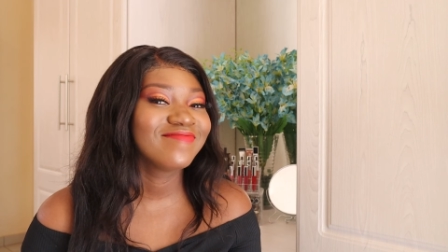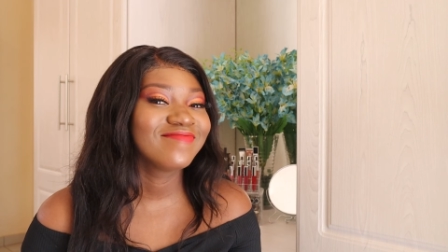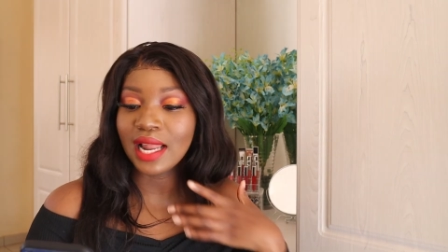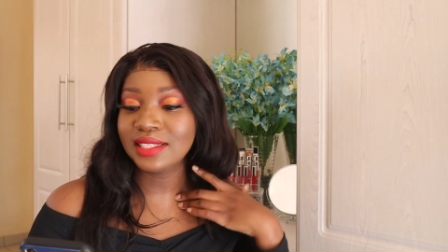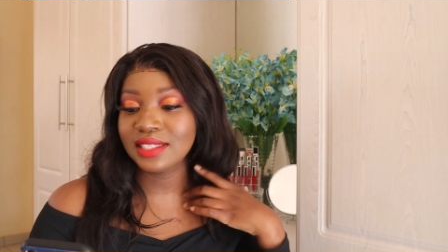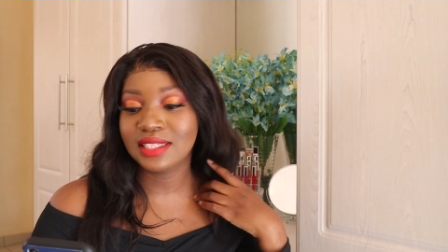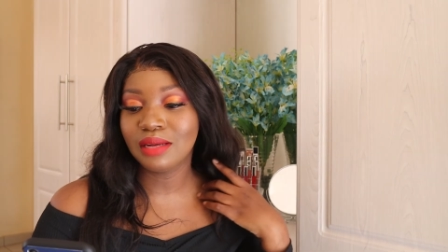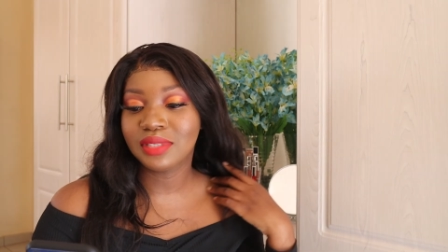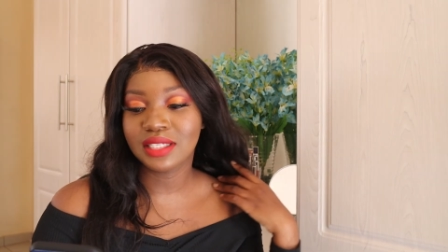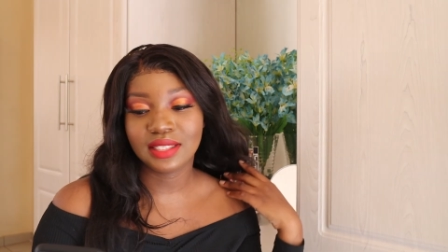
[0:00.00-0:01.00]
the last
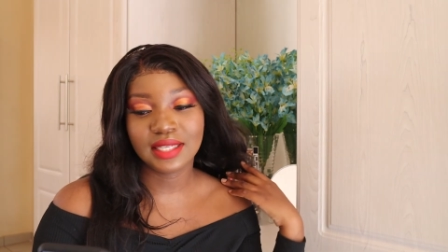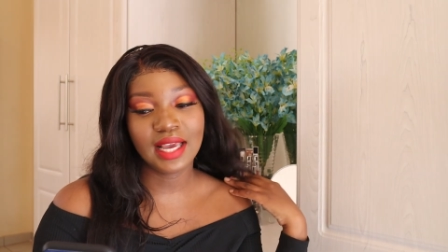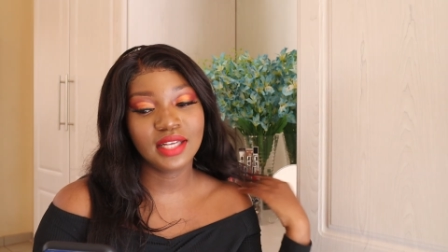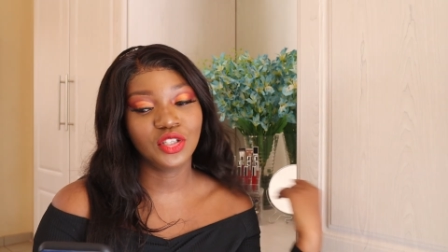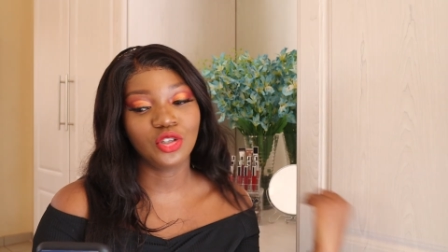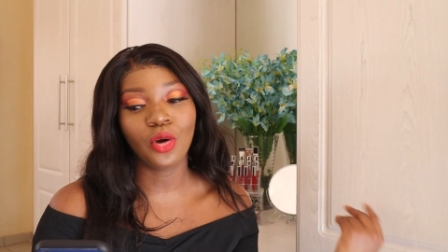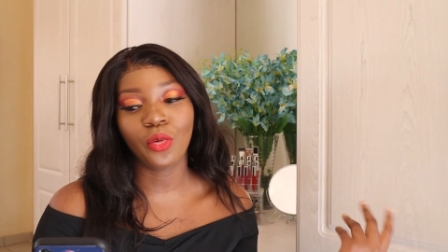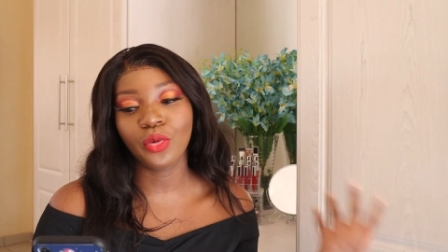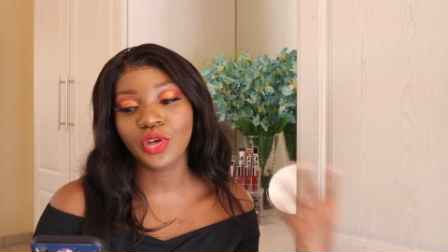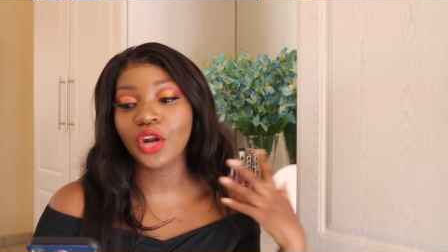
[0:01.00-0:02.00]
assumption says
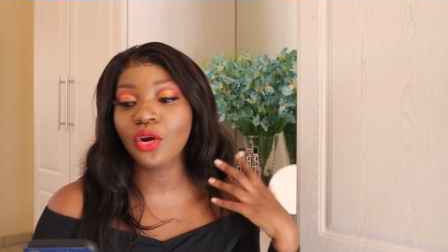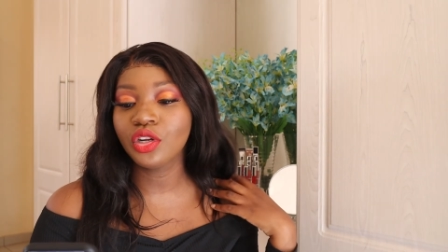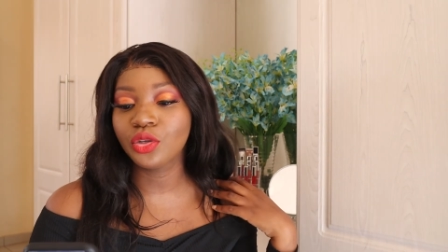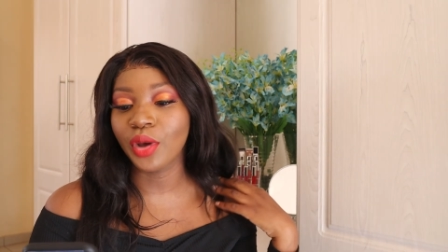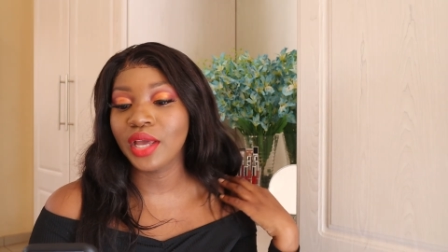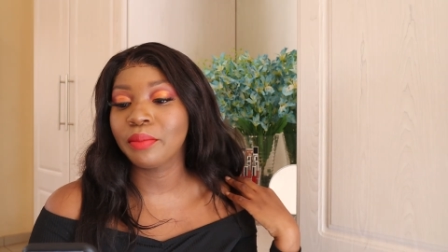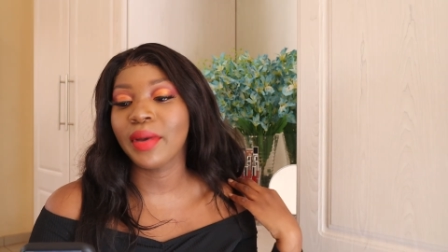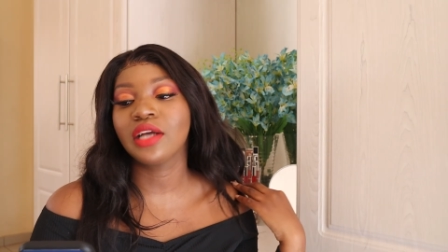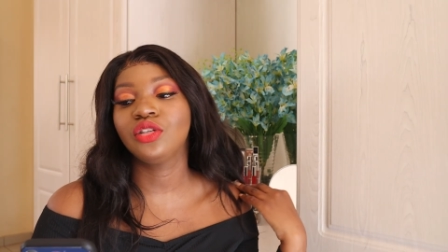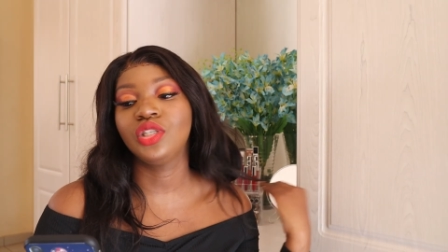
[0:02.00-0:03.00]
you're you're not going
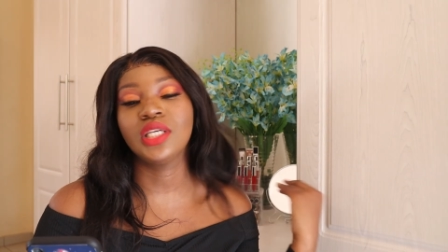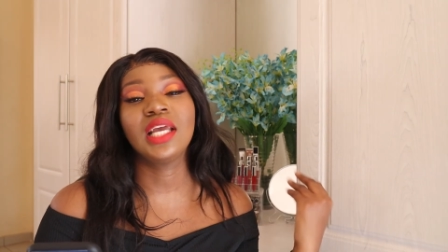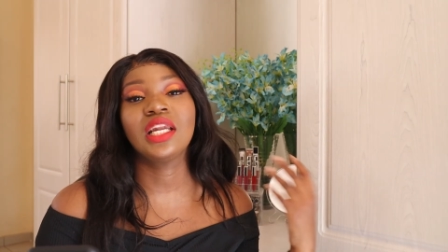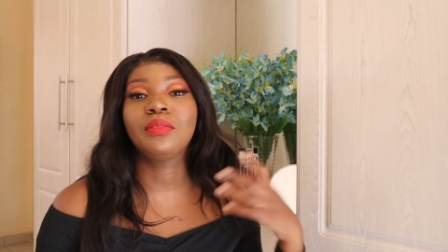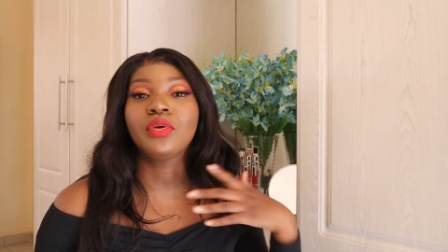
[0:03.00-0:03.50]
back to China